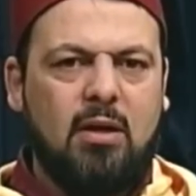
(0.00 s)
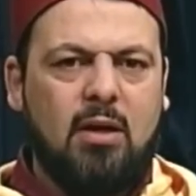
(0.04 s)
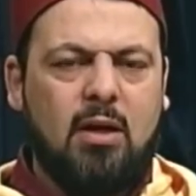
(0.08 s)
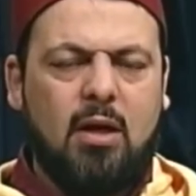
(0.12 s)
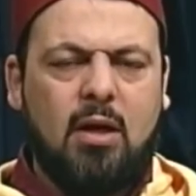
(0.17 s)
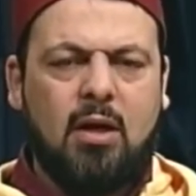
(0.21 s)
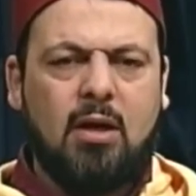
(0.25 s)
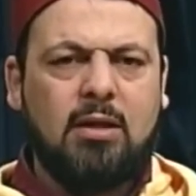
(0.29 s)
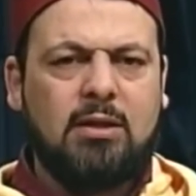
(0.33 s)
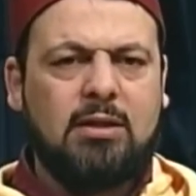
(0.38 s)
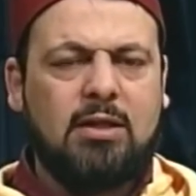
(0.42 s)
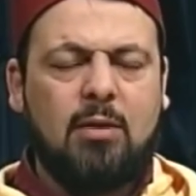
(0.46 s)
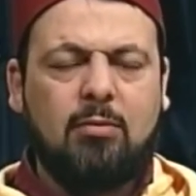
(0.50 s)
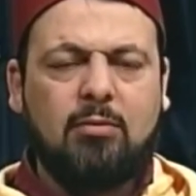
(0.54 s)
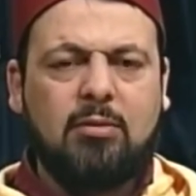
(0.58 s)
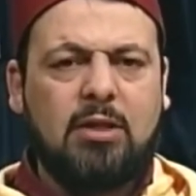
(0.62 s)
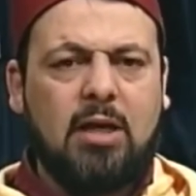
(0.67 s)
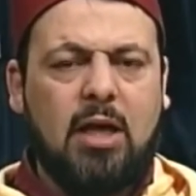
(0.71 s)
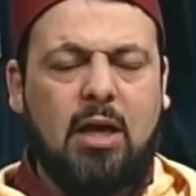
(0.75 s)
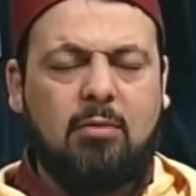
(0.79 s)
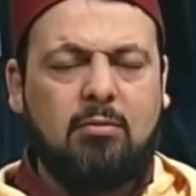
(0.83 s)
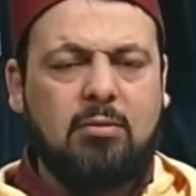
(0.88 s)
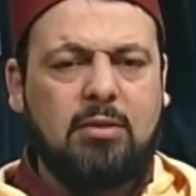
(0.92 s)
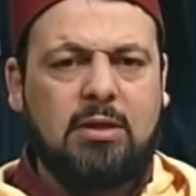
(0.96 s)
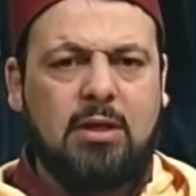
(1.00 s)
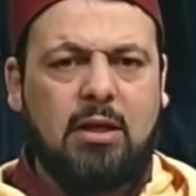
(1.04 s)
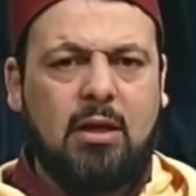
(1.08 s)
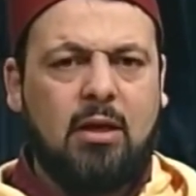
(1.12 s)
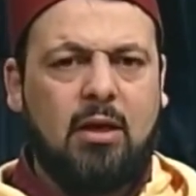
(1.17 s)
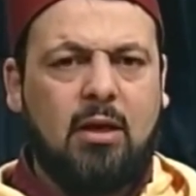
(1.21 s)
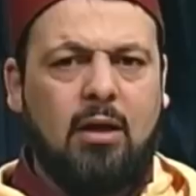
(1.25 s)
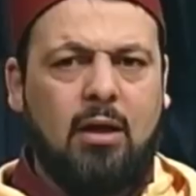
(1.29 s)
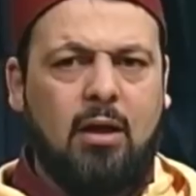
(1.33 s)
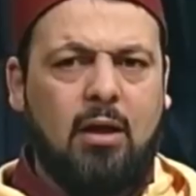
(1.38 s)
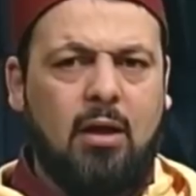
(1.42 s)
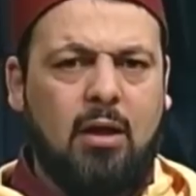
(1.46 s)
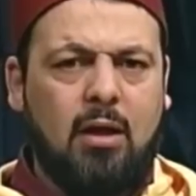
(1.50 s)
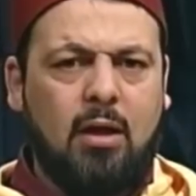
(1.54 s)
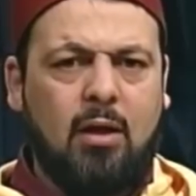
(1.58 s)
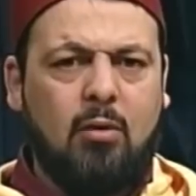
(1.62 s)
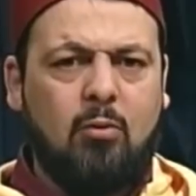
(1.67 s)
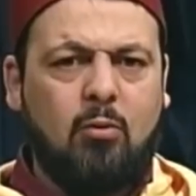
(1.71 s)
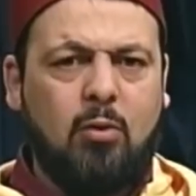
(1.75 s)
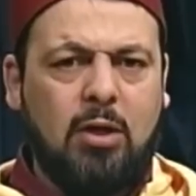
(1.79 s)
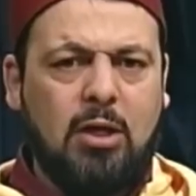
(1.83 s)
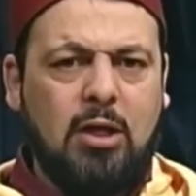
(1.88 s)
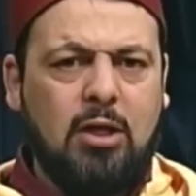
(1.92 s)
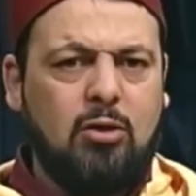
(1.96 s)
Uh, sometimes uh,
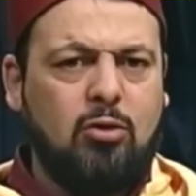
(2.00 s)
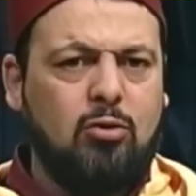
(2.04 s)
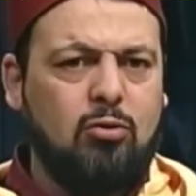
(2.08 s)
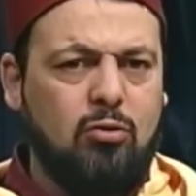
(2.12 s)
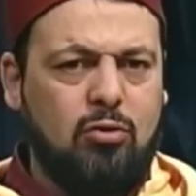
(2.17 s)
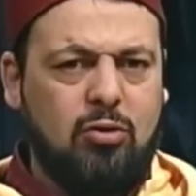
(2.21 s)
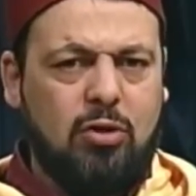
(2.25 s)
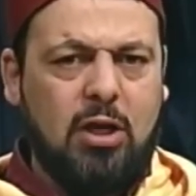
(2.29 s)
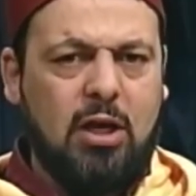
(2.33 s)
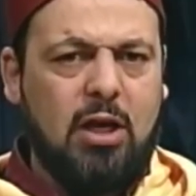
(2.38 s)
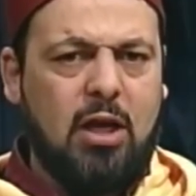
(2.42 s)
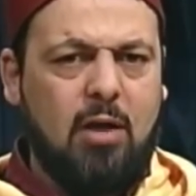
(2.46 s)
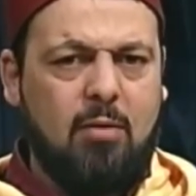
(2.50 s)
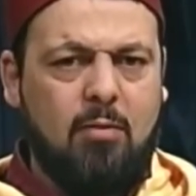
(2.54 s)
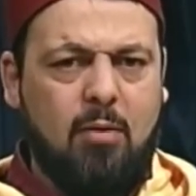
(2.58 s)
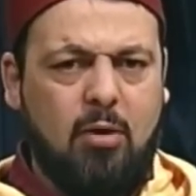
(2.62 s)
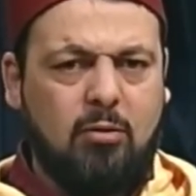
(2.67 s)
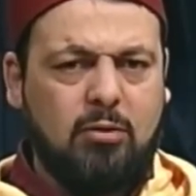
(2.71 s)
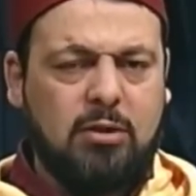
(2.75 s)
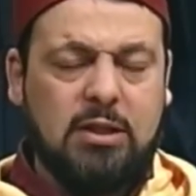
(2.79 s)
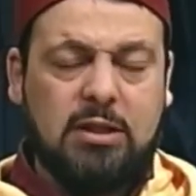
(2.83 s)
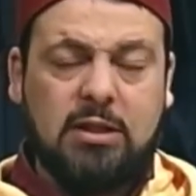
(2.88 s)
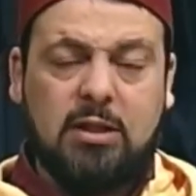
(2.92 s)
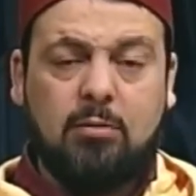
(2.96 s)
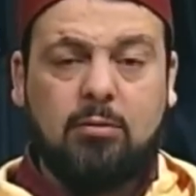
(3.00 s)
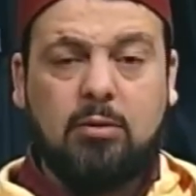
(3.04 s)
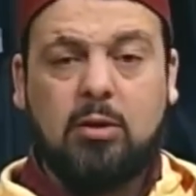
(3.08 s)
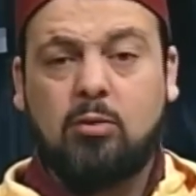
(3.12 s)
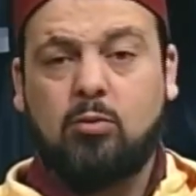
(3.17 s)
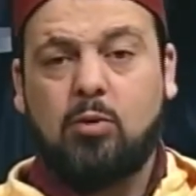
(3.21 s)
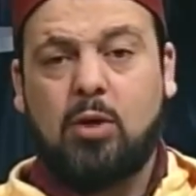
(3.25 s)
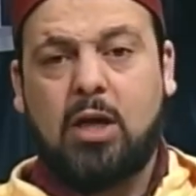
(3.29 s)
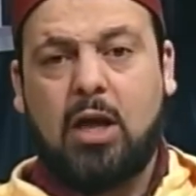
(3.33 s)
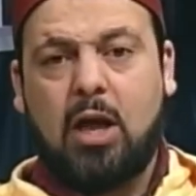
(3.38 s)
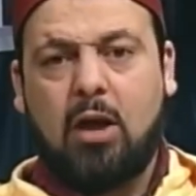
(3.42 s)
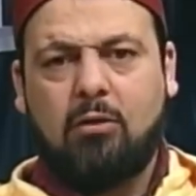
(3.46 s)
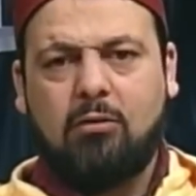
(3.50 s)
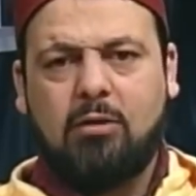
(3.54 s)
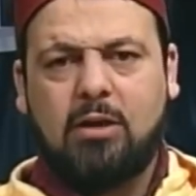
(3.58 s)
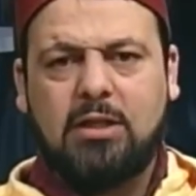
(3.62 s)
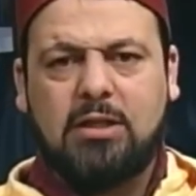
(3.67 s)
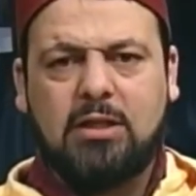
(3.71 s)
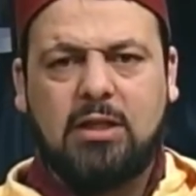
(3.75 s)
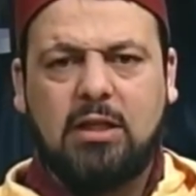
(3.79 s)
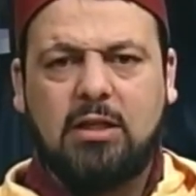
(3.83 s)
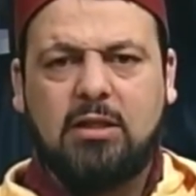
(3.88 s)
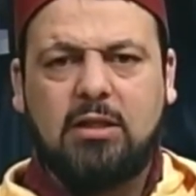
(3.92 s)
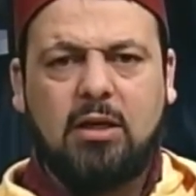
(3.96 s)
we need to think about it. Sometimes we can
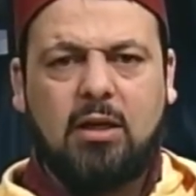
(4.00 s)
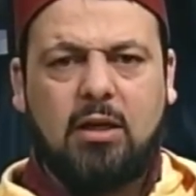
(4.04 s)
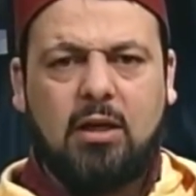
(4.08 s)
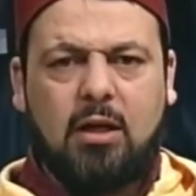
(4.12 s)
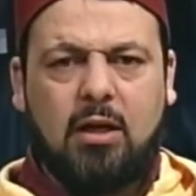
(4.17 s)
reason it.